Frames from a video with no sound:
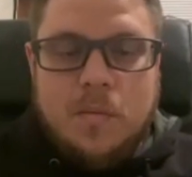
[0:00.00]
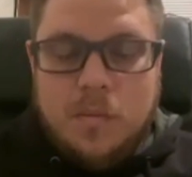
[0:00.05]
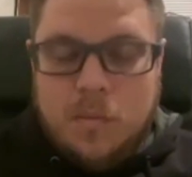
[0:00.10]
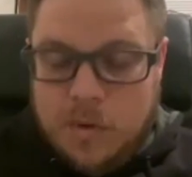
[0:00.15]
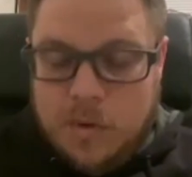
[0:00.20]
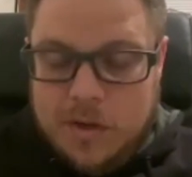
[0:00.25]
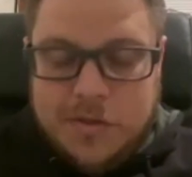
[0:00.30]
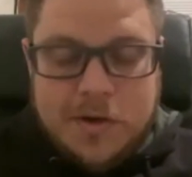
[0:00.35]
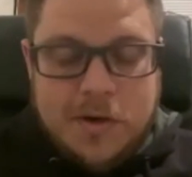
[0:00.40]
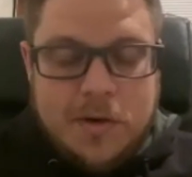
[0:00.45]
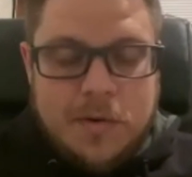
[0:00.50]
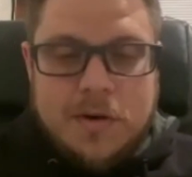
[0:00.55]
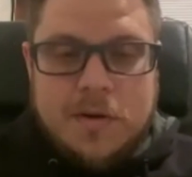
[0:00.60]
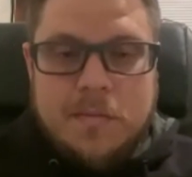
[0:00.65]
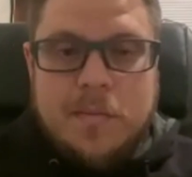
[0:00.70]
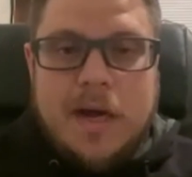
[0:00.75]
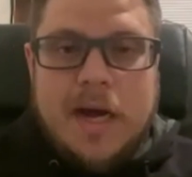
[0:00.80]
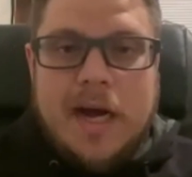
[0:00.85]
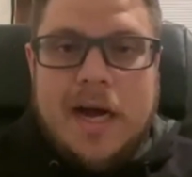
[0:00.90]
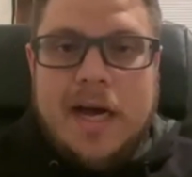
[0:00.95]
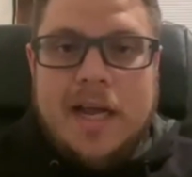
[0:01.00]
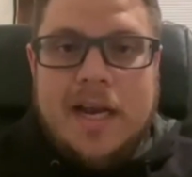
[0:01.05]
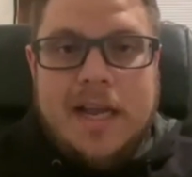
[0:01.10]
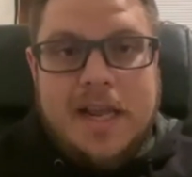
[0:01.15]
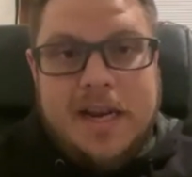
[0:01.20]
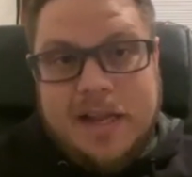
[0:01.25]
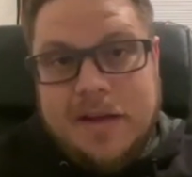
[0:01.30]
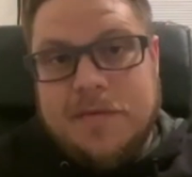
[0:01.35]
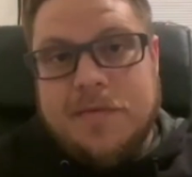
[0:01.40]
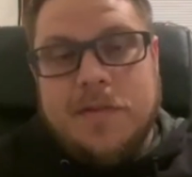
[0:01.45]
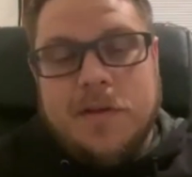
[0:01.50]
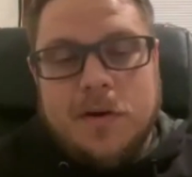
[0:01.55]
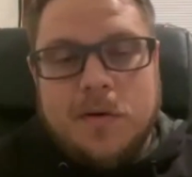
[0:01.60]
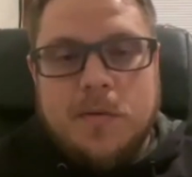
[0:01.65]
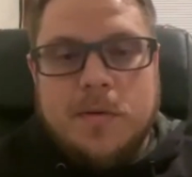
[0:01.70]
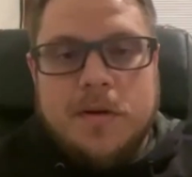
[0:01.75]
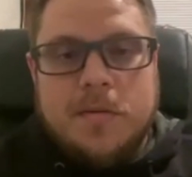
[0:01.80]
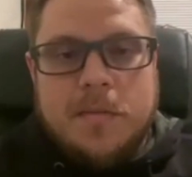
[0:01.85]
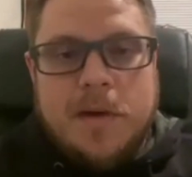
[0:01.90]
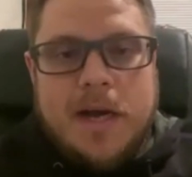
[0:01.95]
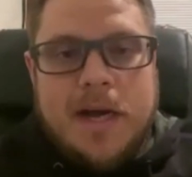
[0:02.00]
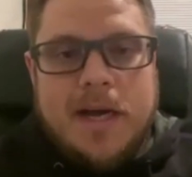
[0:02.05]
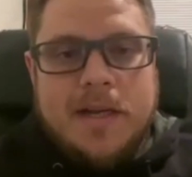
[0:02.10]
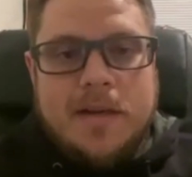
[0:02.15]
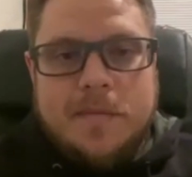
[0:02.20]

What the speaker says: what they're going to bite, and if they're going to bite.